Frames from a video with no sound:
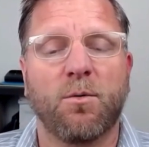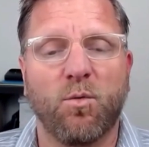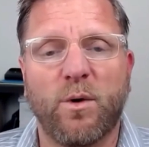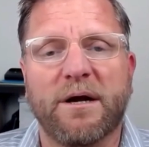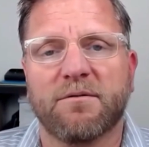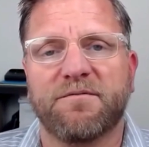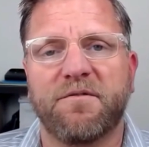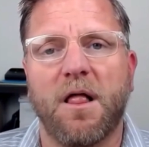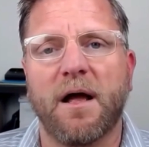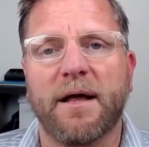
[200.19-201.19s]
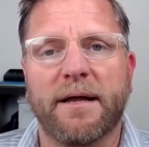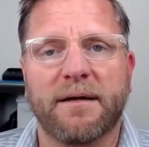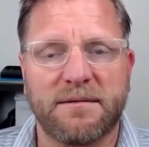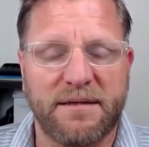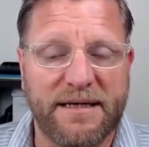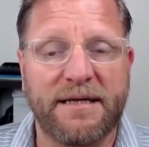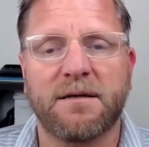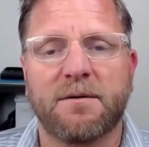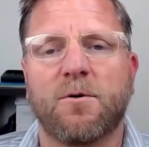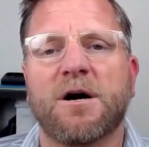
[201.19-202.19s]
We're flying
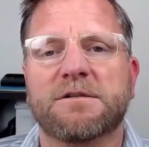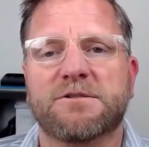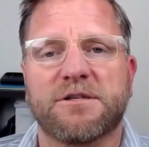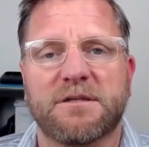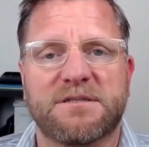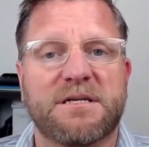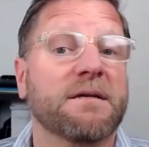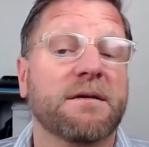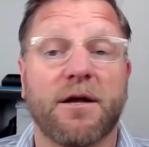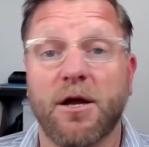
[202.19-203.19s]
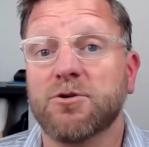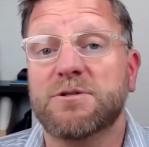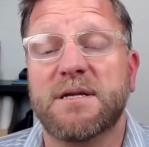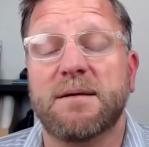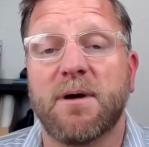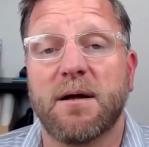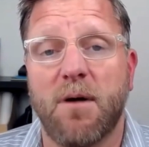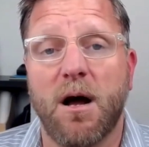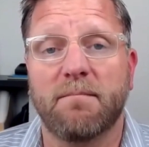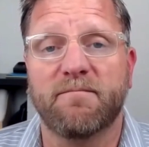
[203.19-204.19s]
into Washington to go see my
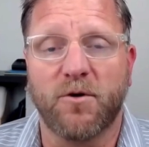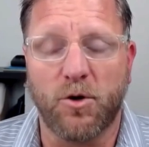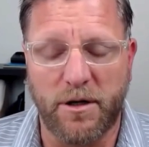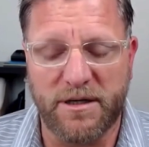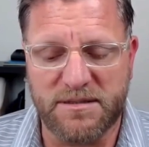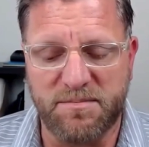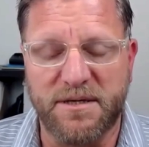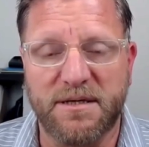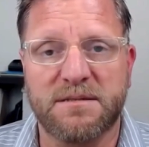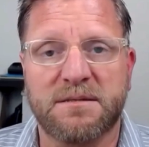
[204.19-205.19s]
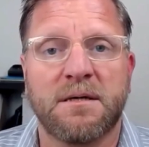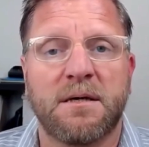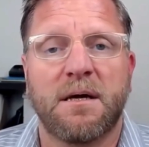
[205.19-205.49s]
mom for Christmas,